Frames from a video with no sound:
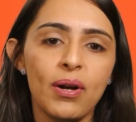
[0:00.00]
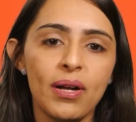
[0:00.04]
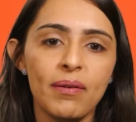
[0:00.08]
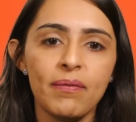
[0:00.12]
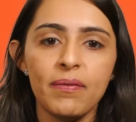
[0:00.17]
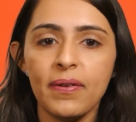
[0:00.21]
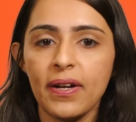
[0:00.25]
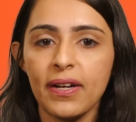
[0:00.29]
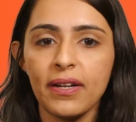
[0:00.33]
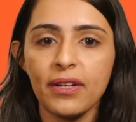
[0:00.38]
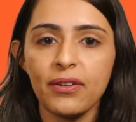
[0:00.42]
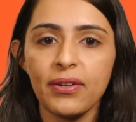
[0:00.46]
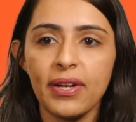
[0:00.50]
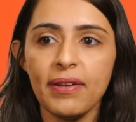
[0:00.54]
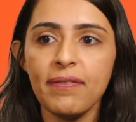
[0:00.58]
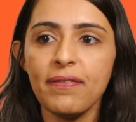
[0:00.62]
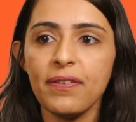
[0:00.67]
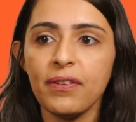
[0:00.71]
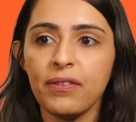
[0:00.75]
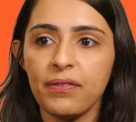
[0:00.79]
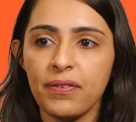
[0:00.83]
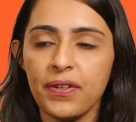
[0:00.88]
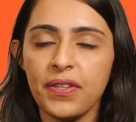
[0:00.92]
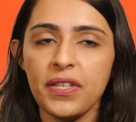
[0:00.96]
I'm very
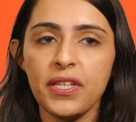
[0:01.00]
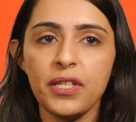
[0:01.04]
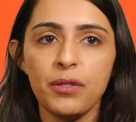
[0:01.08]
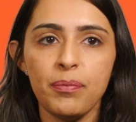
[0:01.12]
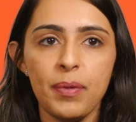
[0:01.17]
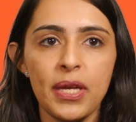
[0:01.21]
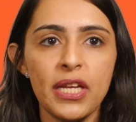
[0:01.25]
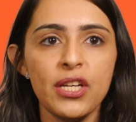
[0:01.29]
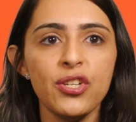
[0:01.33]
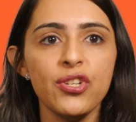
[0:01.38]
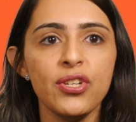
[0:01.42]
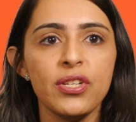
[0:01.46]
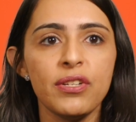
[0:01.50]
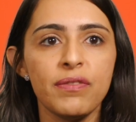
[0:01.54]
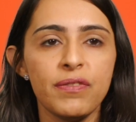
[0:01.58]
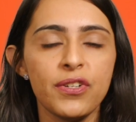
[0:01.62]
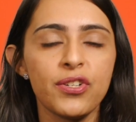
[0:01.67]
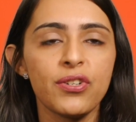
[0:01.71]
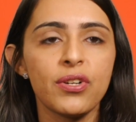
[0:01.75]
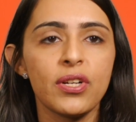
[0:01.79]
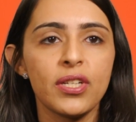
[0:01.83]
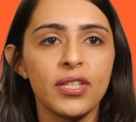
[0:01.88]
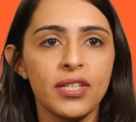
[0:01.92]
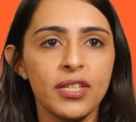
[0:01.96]
grateful for these patients for
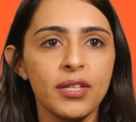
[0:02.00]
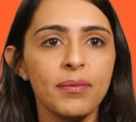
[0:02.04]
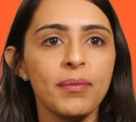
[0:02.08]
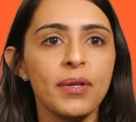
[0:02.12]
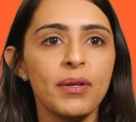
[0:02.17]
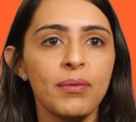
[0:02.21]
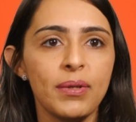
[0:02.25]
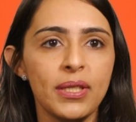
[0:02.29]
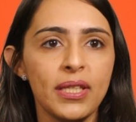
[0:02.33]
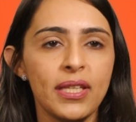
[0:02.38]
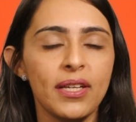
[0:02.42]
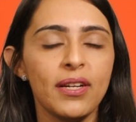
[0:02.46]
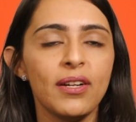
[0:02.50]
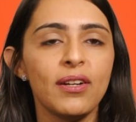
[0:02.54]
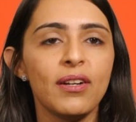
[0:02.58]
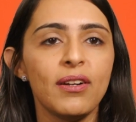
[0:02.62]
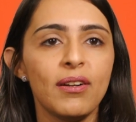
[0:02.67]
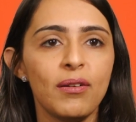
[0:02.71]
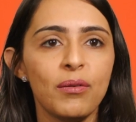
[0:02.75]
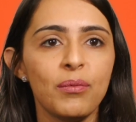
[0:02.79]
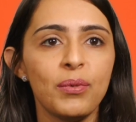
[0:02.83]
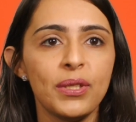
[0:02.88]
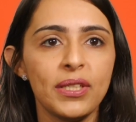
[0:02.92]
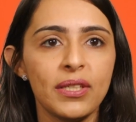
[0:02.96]
trusting me with their
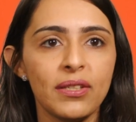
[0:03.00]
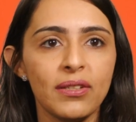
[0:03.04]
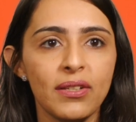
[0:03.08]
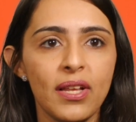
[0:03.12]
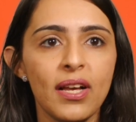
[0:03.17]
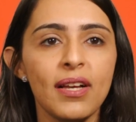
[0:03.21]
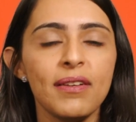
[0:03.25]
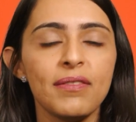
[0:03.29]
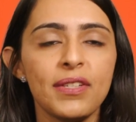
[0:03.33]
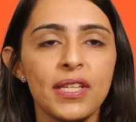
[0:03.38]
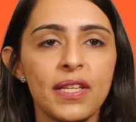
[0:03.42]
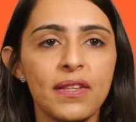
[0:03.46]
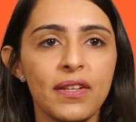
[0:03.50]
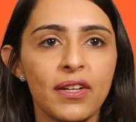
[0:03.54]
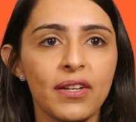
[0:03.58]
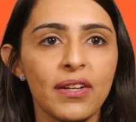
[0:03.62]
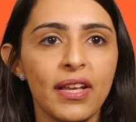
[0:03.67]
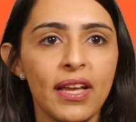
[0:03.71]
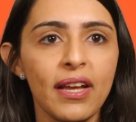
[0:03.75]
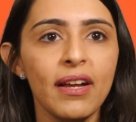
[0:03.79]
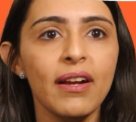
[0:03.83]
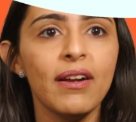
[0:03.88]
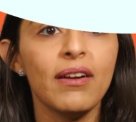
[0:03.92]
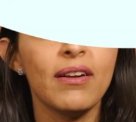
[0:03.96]
lives and their
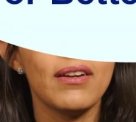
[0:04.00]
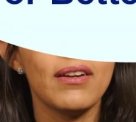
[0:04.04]
care.